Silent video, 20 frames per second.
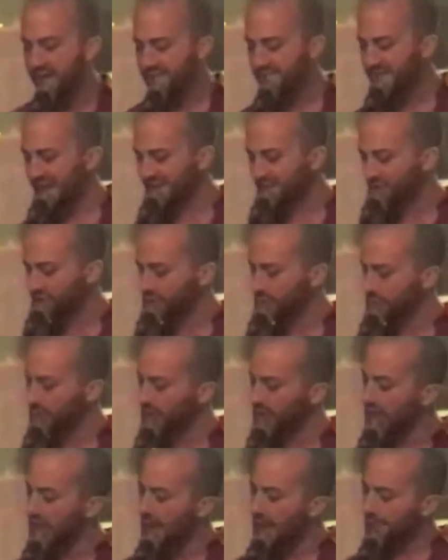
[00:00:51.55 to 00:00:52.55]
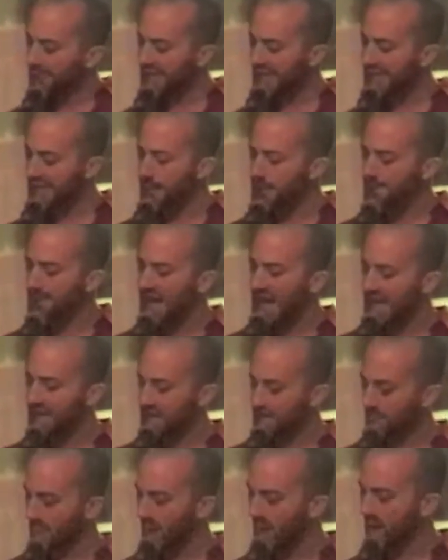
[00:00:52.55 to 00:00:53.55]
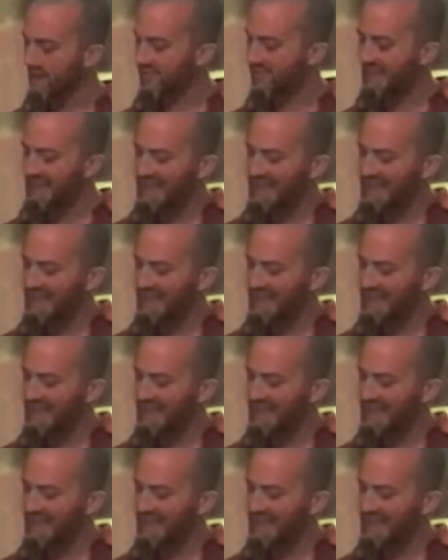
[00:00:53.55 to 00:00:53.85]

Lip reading: vegetable, plant body part